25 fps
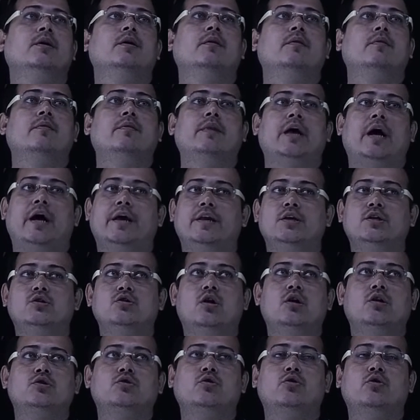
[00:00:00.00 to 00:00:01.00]
9 is
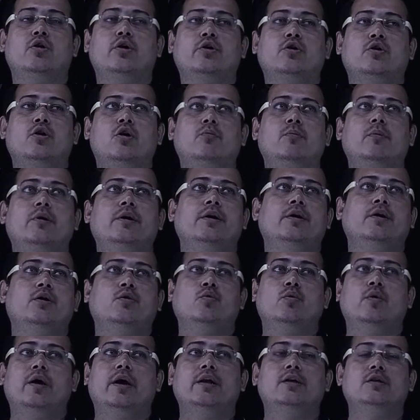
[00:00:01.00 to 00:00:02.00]
also not common,
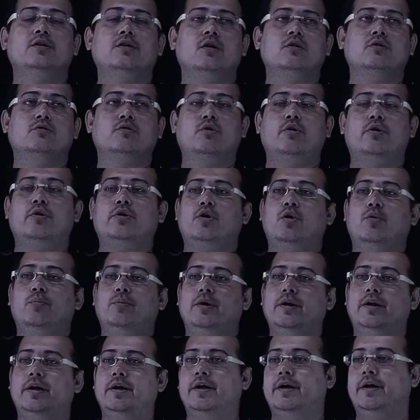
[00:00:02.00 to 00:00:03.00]
12 is also not common,
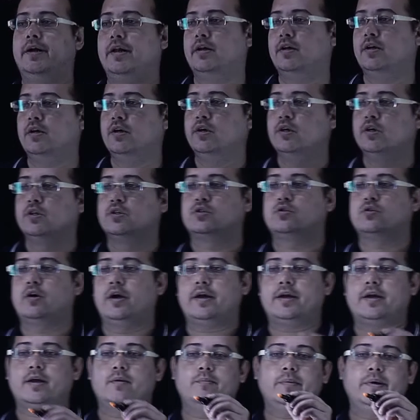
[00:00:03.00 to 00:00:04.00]
and 18. So I
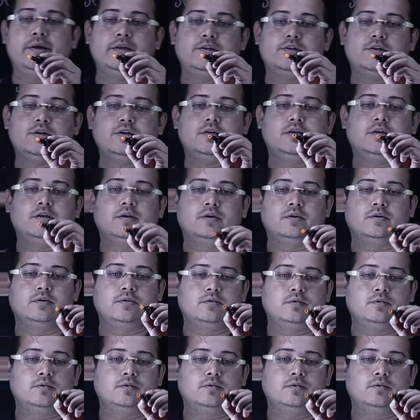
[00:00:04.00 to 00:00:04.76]
can mention here